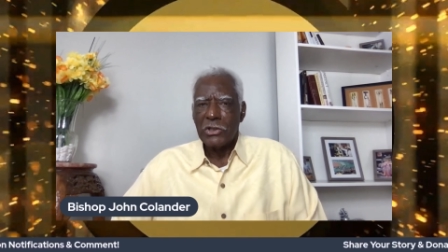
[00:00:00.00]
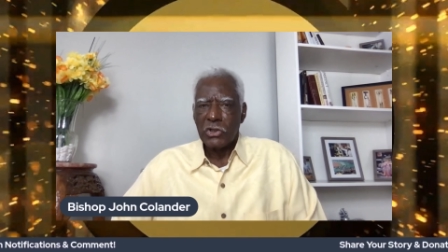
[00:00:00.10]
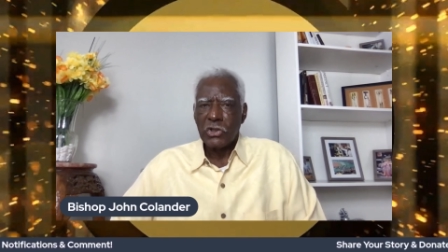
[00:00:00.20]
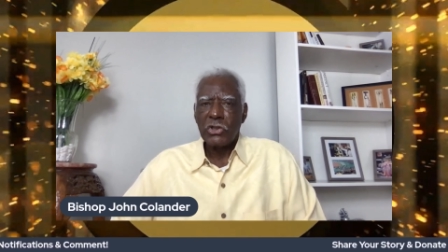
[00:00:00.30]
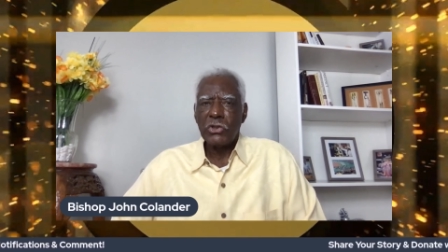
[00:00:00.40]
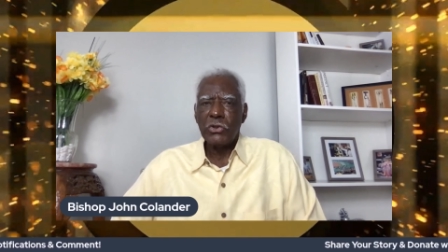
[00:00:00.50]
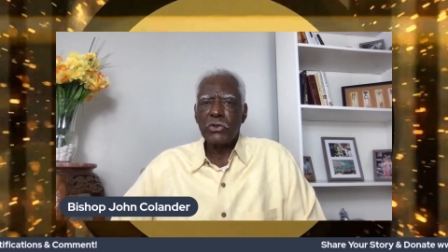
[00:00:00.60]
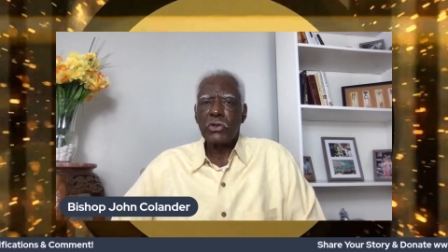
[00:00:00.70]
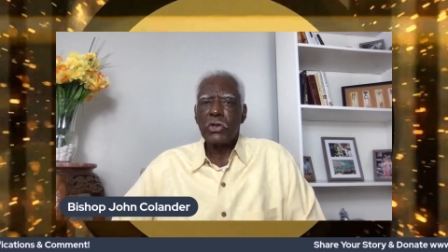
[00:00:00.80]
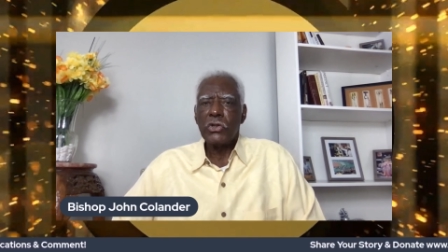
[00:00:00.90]

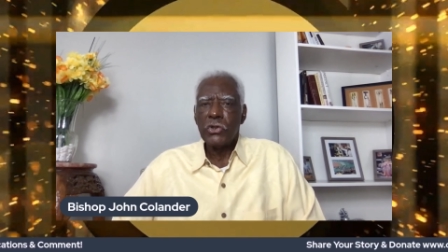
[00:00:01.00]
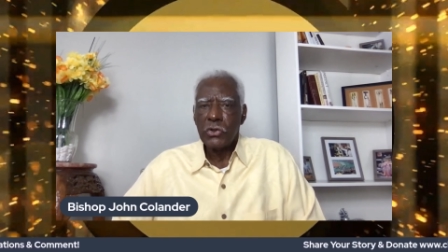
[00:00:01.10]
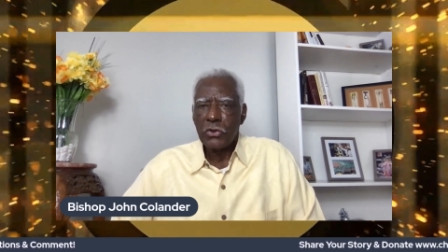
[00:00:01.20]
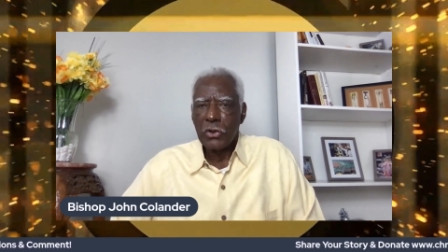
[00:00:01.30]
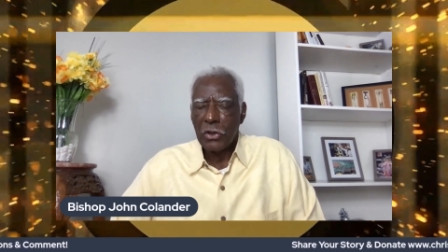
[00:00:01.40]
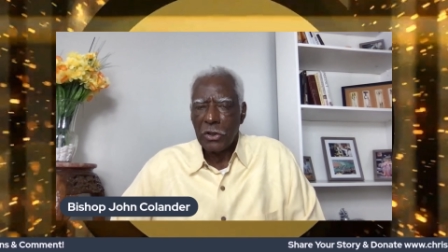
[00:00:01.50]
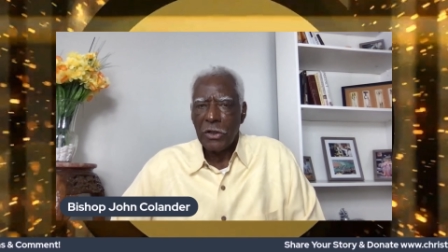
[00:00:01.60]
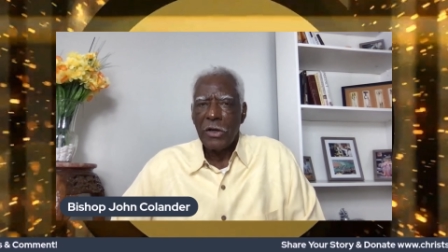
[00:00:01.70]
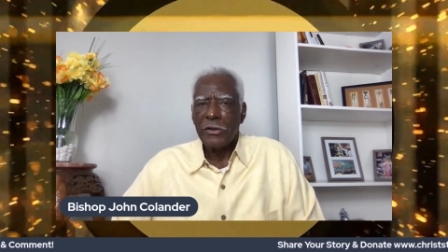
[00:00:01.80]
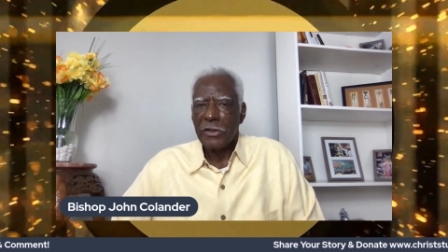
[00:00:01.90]
choose
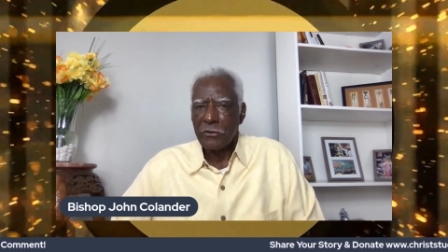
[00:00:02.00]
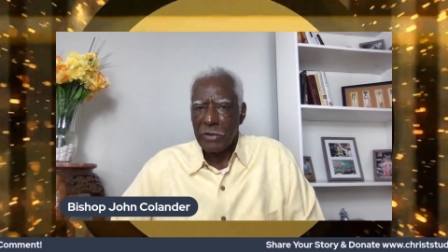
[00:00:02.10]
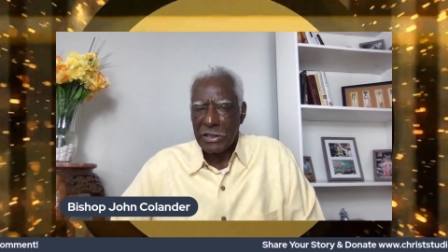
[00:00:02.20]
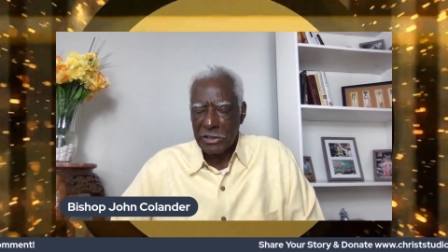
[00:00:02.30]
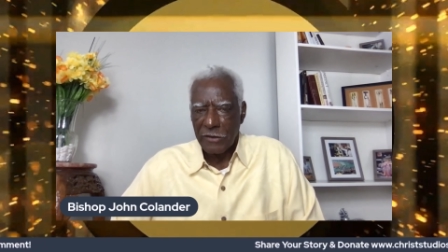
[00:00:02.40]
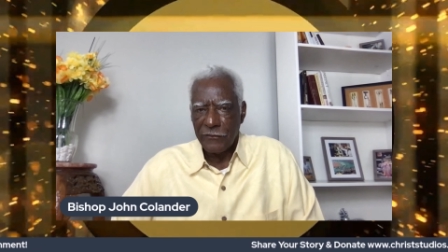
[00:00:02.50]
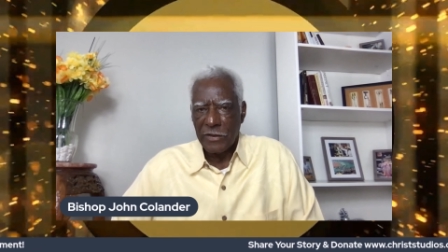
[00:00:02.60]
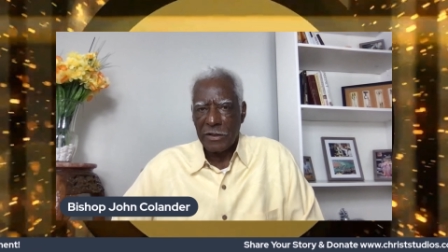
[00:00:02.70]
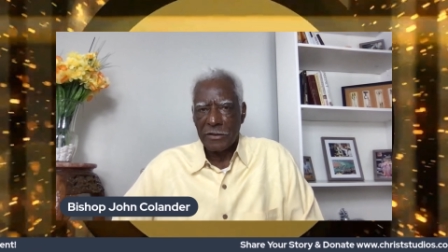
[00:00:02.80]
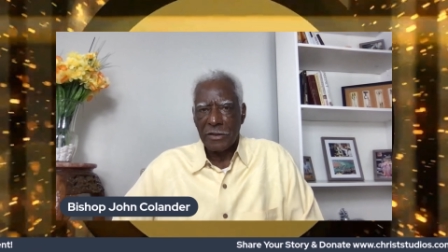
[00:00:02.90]
your direction,
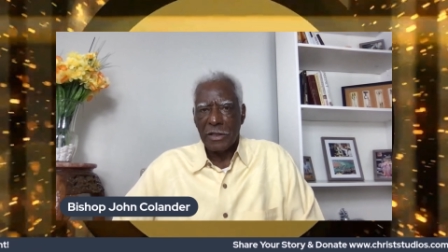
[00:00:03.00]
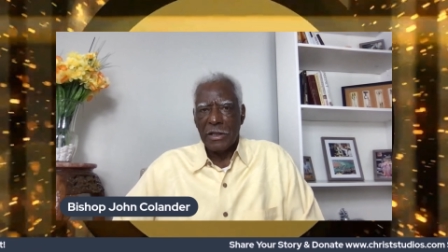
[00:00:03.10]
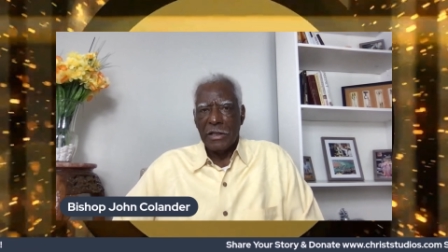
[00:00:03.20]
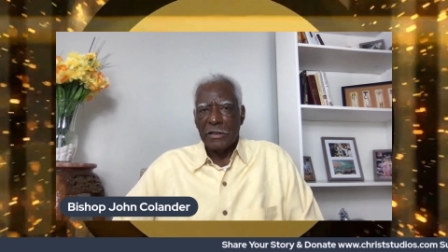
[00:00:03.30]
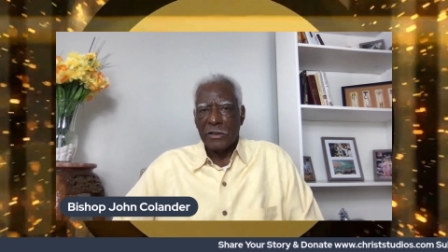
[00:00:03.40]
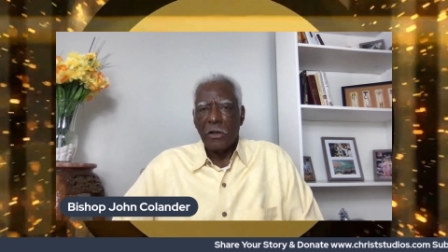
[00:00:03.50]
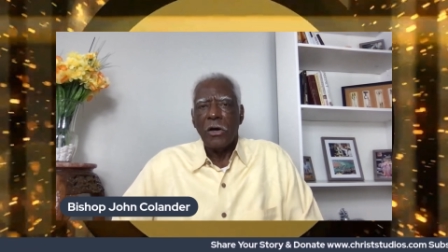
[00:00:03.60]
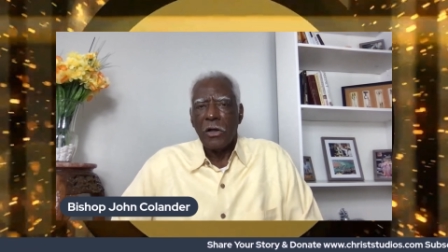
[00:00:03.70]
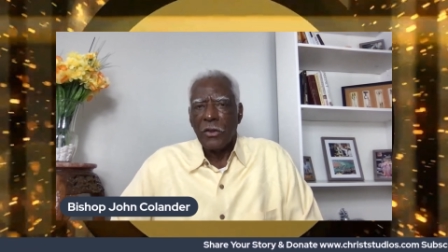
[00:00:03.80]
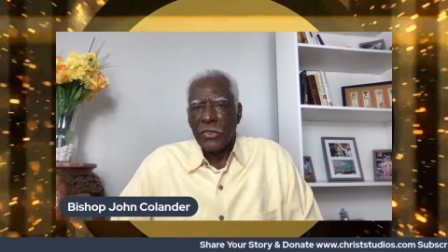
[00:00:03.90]
Father, that
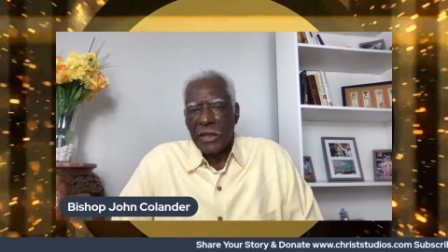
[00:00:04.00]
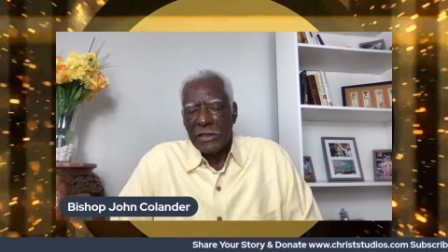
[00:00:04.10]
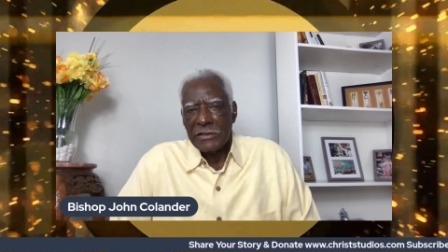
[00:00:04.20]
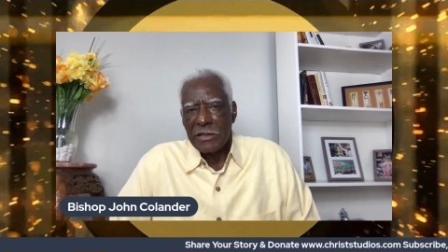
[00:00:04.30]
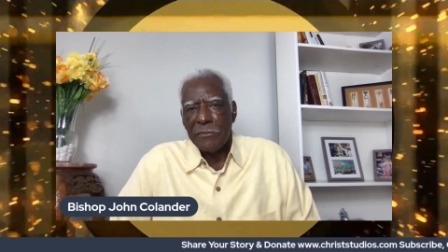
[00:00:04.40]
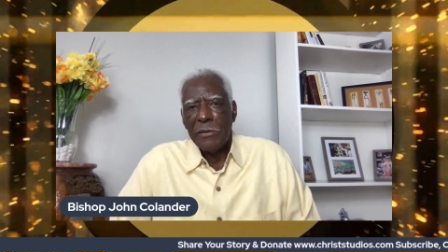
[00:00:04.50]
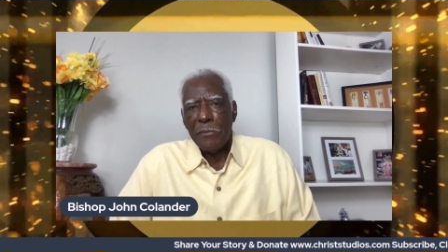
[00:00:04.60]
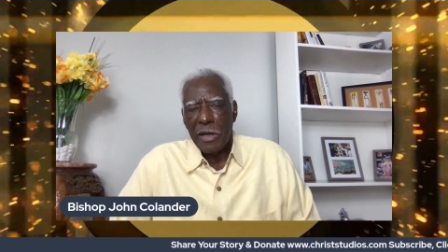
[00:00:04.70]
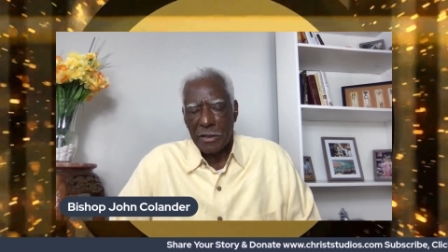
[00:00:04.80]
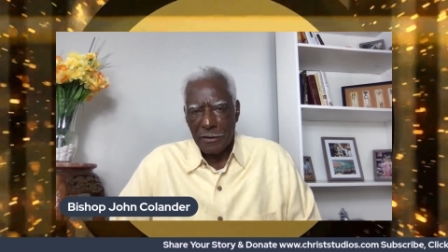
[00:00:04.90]
all things can be
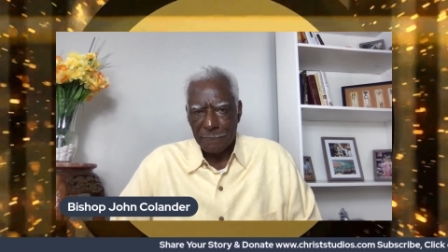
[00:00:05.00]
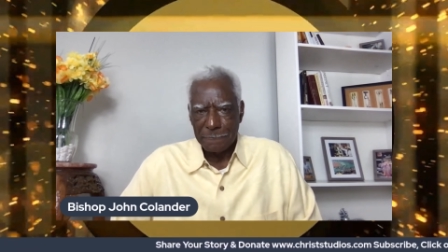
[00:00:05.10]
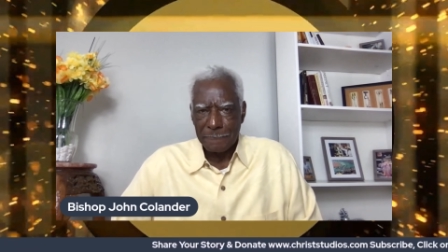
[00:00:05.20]
better